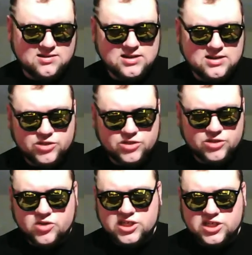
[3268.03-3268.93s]
Would you be
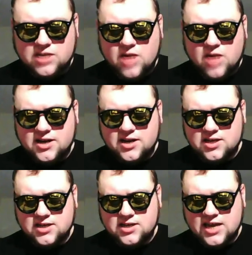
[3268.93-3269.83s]
willing to come on
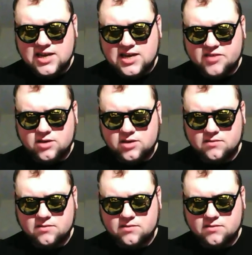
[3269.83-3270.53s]
again next week?